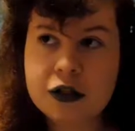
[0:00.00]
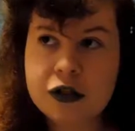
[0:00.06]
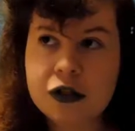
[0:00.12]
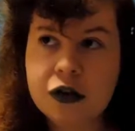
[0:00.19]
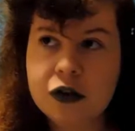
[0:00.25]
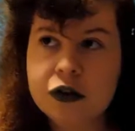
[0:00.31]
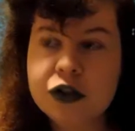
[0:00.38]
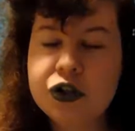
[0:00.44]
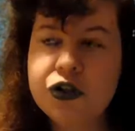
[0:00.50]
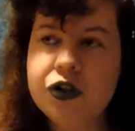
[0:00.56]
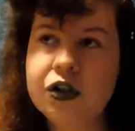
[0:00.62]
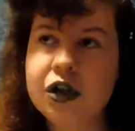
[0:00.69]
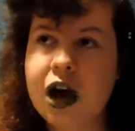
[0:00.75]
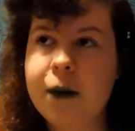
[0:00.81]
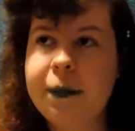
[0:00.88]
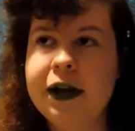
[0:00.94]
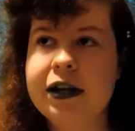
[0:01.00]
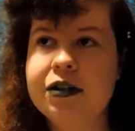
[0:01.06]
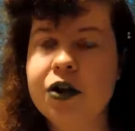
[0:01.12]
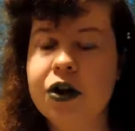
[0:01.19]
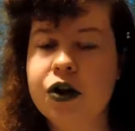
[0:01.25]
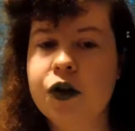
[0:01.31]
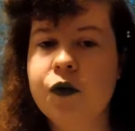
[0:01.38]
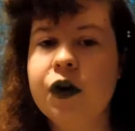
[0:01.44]
those two topics
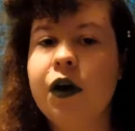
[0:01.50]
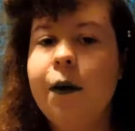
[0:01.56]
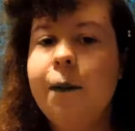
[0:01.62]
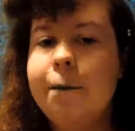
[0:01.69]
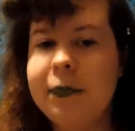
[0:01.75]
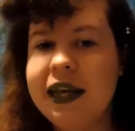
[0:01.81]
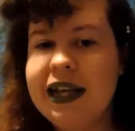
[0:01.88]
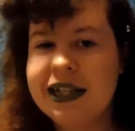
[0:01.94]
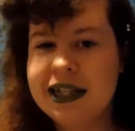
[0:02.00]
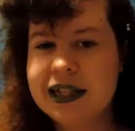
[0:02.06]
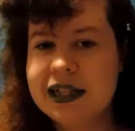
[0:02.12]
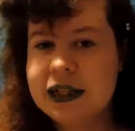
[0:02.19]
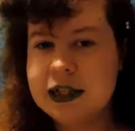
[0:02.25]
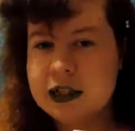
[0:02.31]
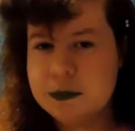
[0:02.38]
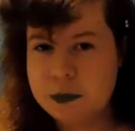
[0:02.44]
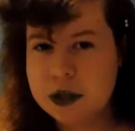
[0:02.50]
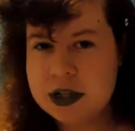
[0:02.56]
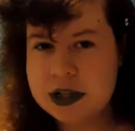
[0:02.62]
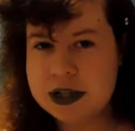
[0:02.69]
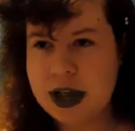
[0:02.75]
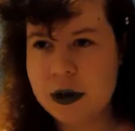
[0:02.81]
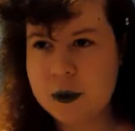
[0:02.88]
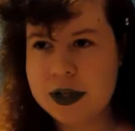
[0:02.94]
are the real meat in this book
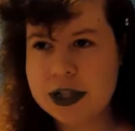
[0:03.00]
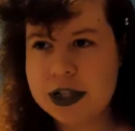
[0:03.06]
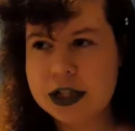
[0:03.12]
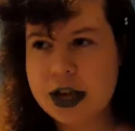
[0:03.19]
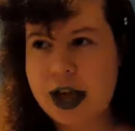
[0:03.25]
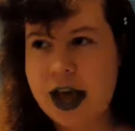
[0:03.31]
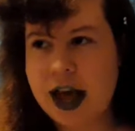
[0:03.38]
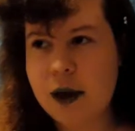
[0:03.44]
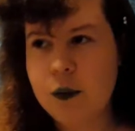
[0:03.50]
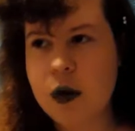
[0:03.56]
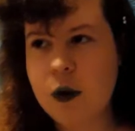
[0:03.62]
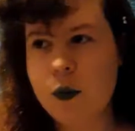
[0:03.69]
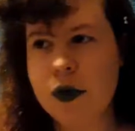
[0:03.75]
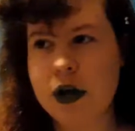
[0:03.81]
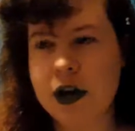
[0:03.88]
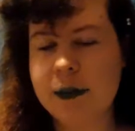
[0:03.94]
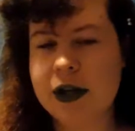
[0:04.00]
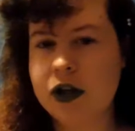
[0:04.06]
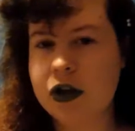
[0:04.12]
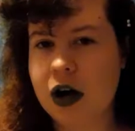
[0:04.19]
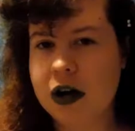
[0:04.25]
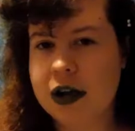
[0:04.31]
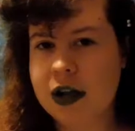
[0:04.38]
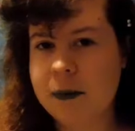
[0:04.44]
sandwich and what we're going to be
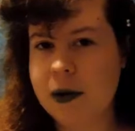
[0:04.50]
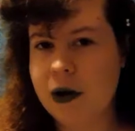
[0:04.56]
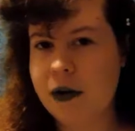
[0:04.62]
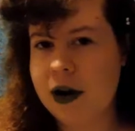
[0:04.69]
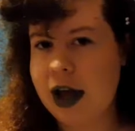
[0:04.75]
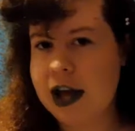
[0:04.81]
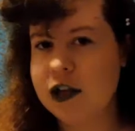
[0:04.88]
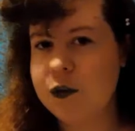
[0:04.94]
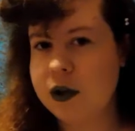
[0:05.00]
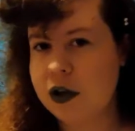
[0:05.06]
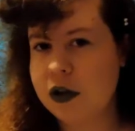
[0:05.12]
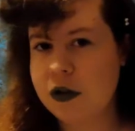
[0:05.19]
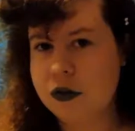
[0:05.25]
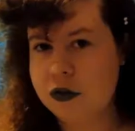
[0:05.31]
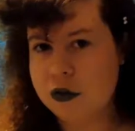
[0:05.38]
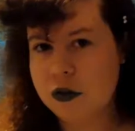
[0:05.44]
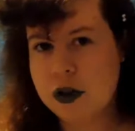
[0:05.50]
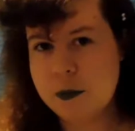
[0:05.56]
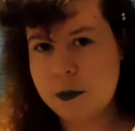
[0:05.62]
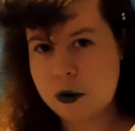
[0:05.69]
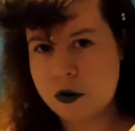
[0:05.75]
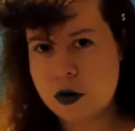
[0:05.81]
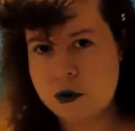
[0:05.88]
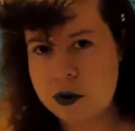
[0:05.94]
talking about as we go through the
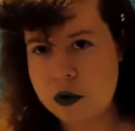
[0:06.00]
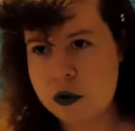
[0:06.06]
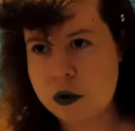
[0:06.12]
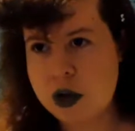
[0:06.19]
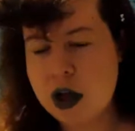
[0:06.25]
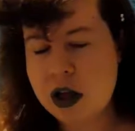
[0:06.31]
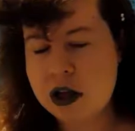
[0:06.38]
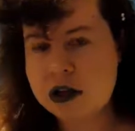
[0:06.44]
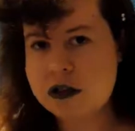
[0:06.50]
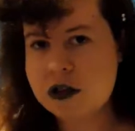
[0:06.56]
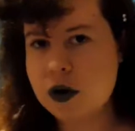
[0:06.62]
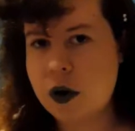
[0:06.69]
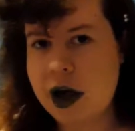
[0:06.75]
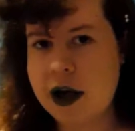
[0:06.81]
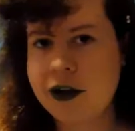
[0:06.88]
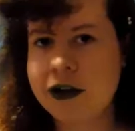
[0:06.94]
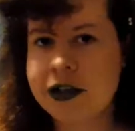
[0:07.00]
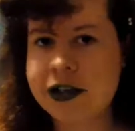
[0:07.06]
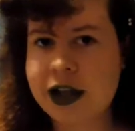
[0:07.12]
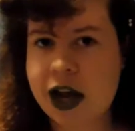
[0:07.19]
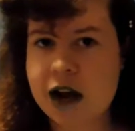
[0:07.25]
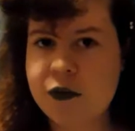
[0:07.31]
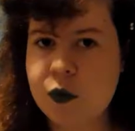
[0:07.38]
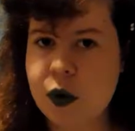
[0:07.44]
book review. So I
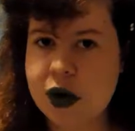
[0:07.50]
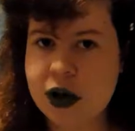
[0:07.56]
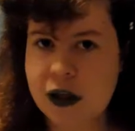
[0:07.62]
understand if you want to